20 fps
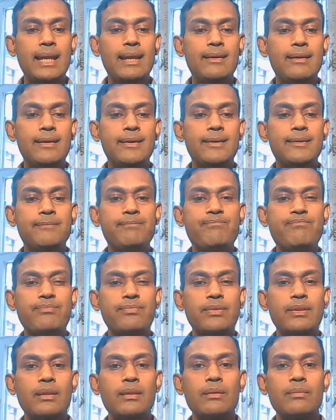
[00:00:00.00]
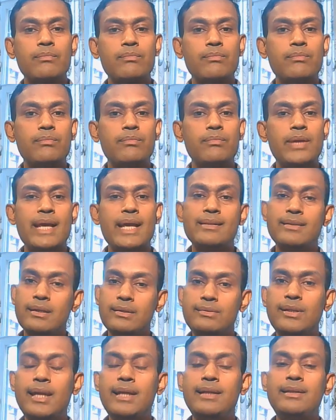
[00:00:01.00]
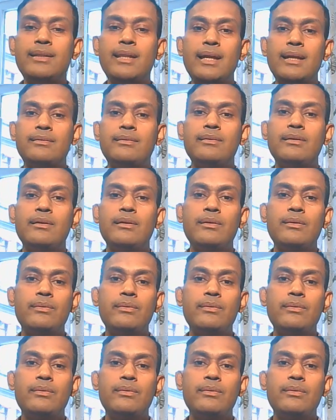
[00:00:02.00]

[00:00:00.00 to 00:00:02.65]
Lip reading: As I said that